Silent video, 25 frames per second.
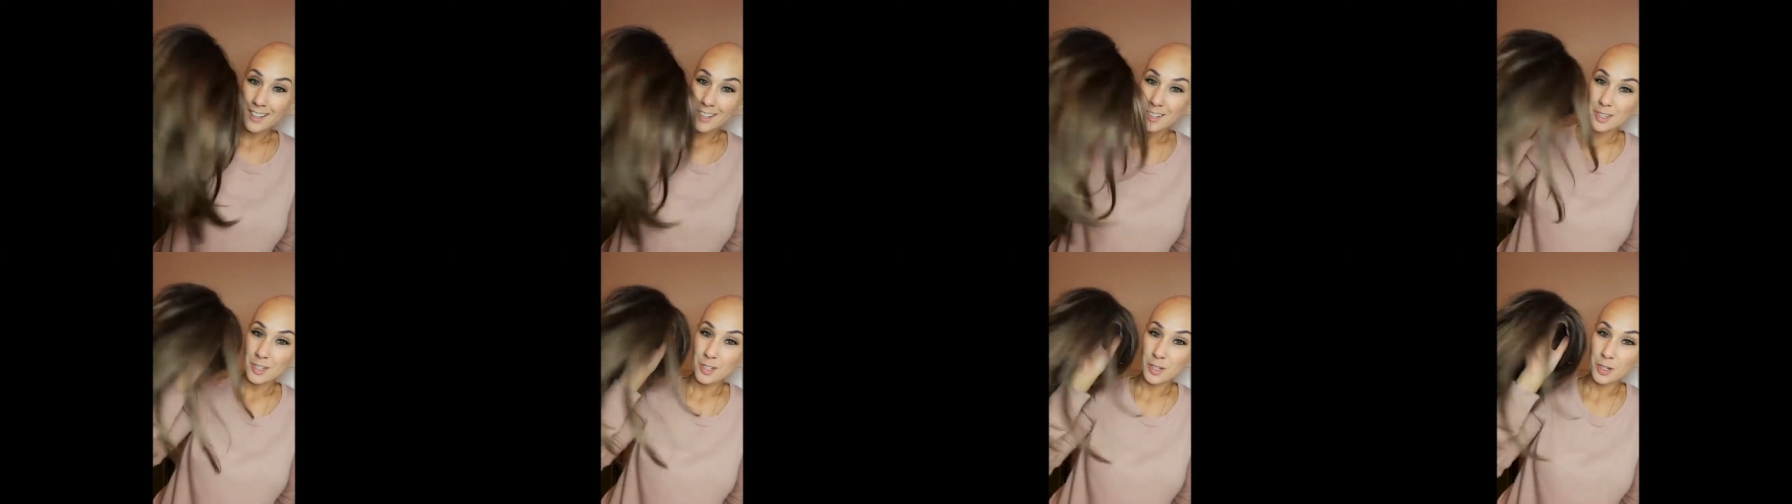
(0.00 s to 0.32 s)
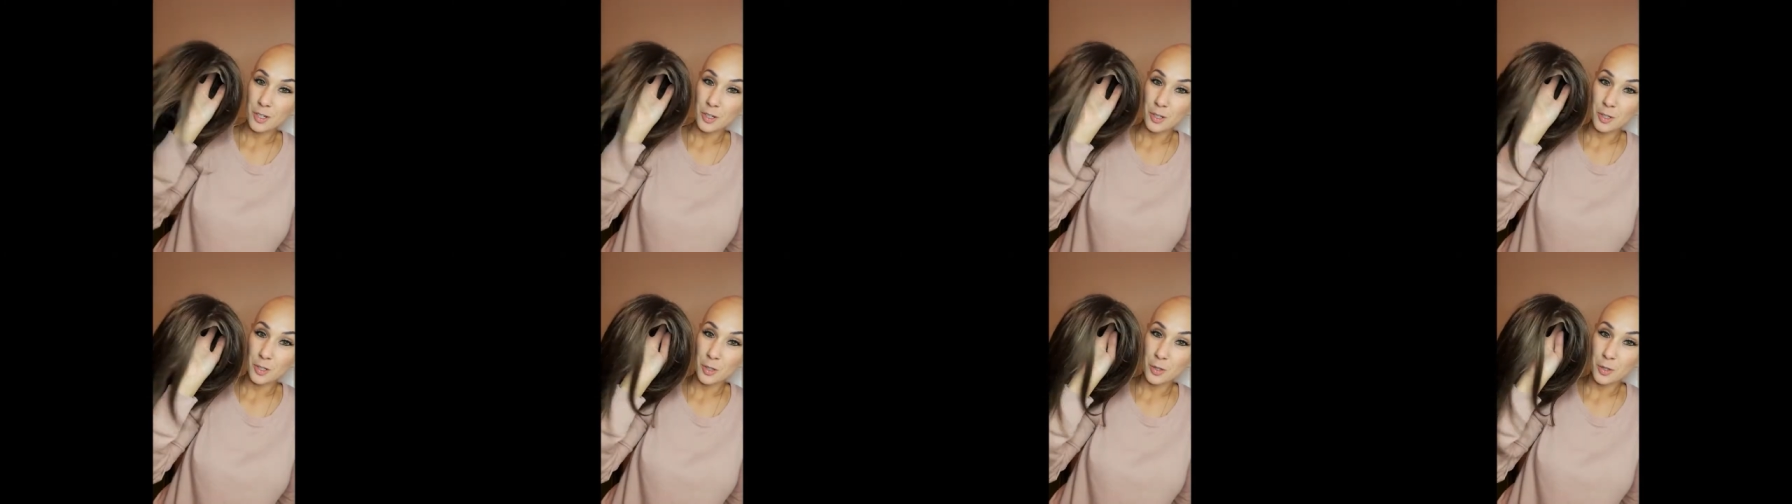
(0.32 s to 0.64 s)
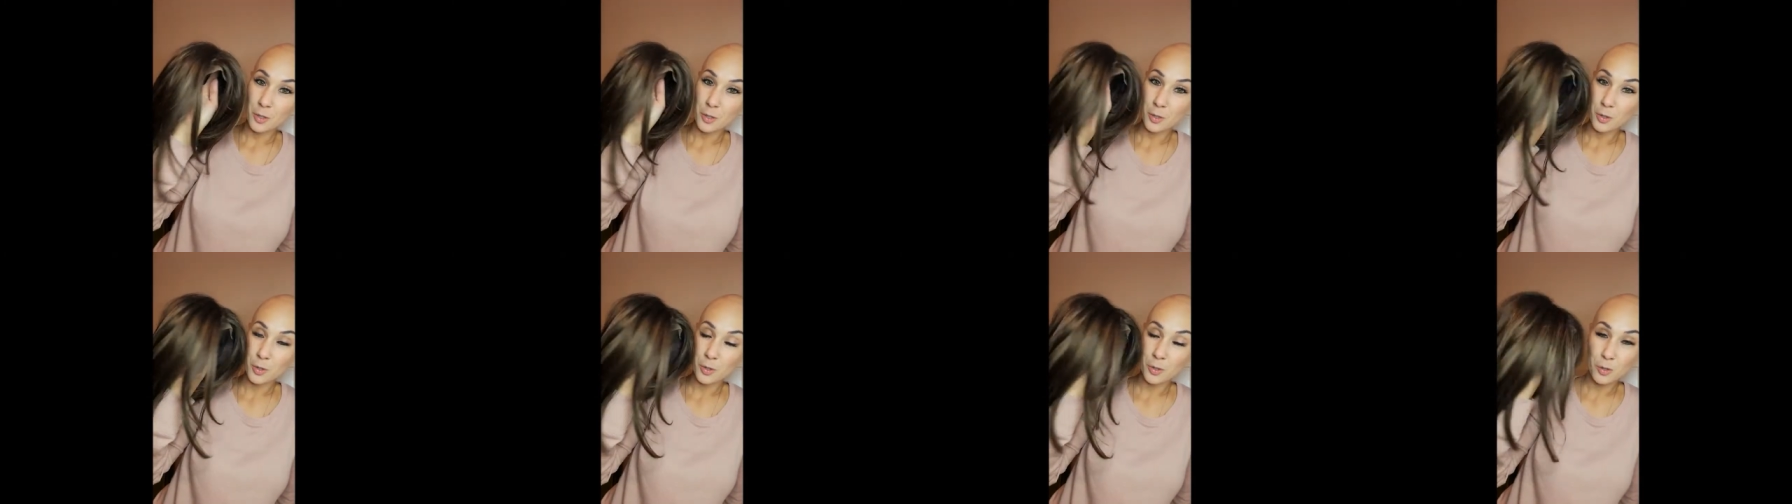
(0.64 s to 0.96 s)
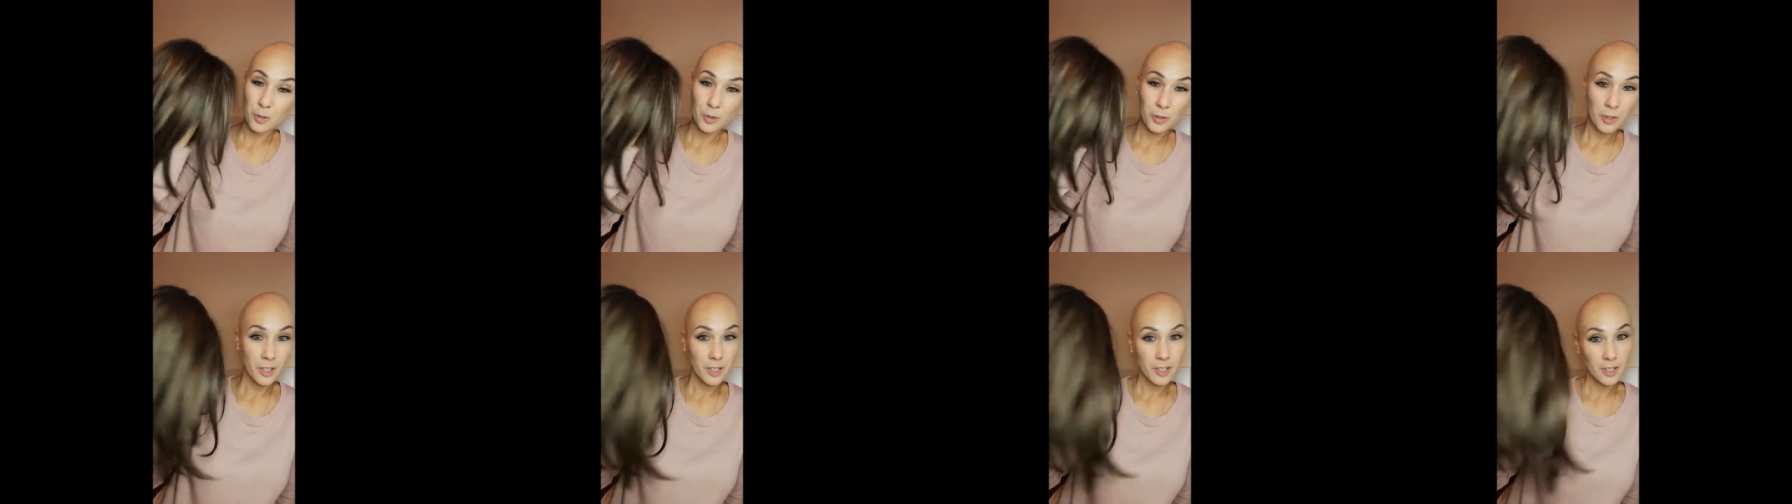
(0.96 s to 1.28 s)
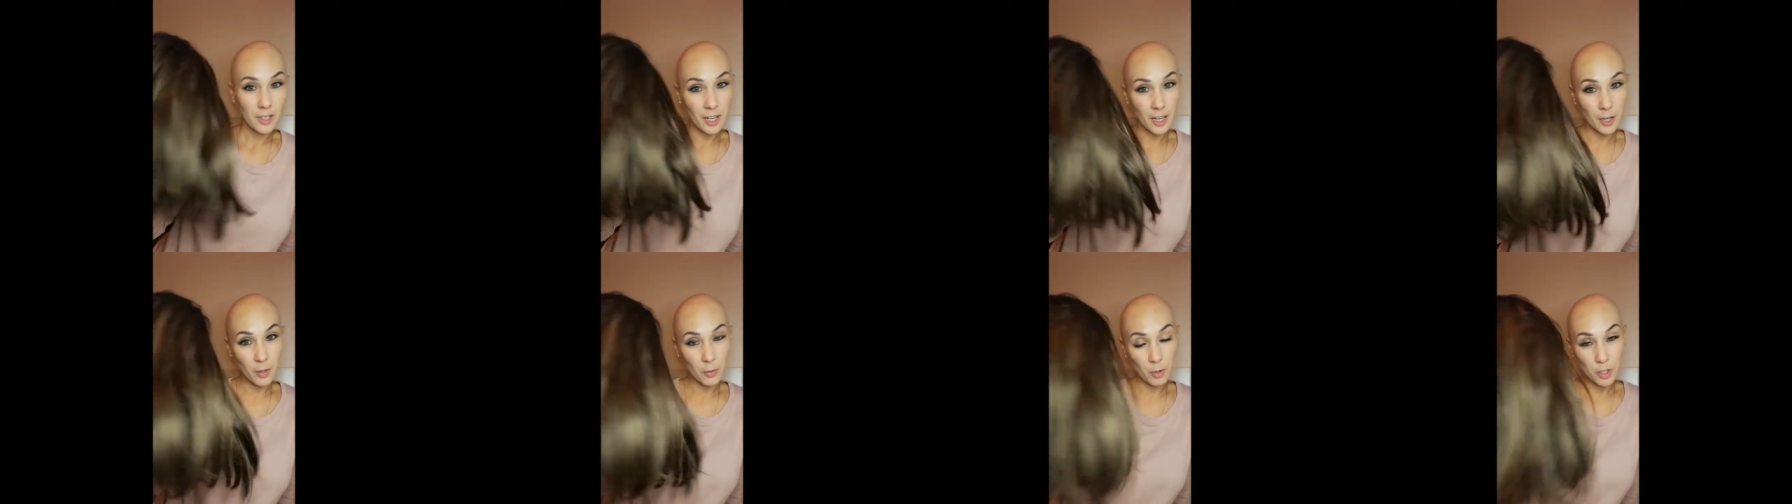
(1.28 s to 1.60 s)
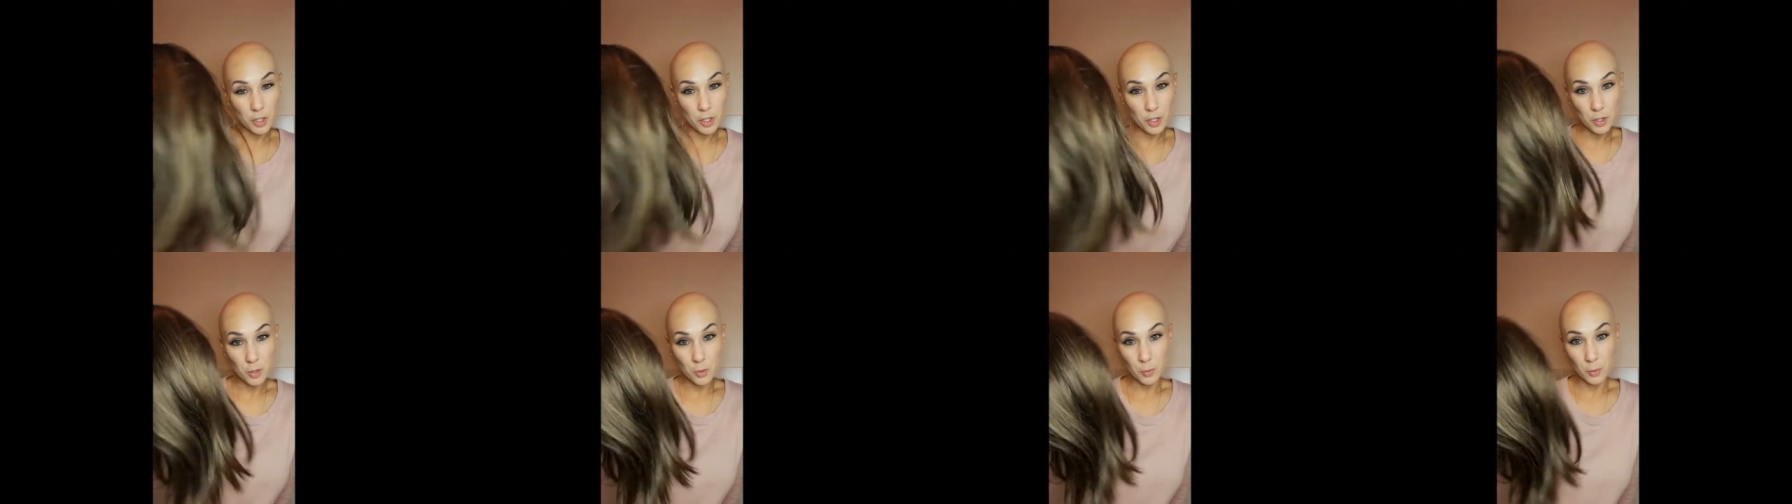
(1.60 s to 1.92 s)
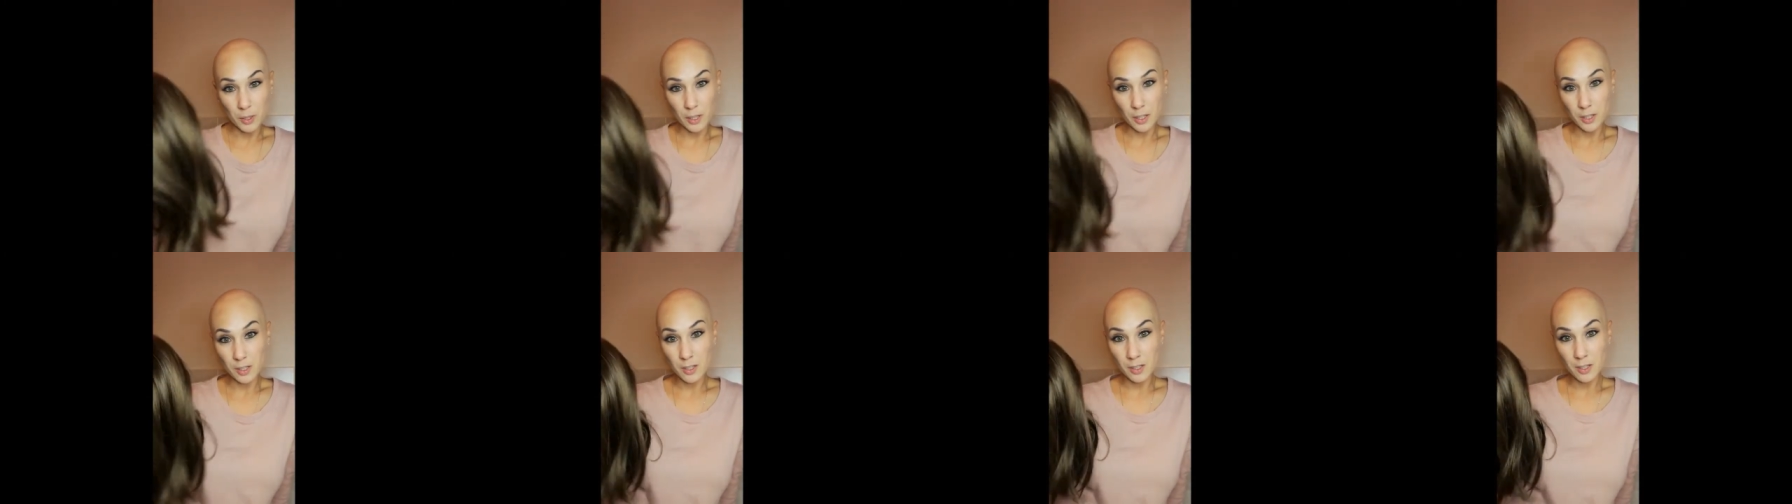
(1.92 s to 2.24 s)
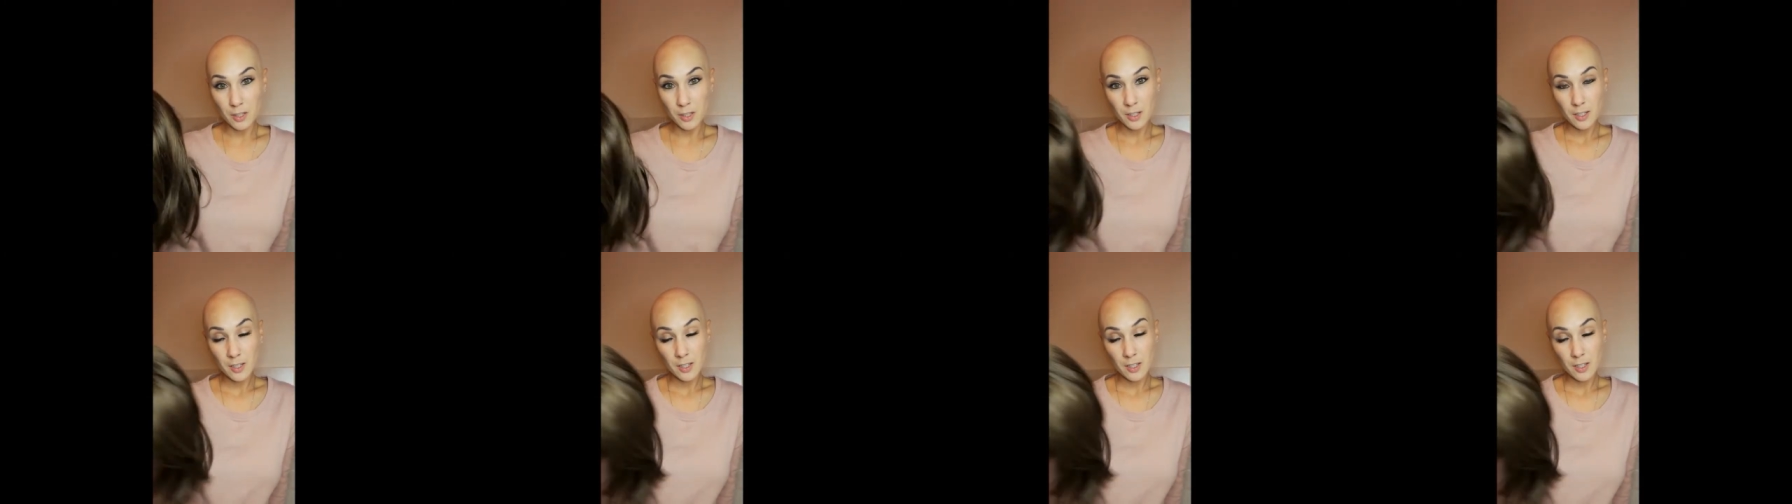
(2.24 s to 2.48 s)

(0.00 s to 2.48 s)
So you can wash your wig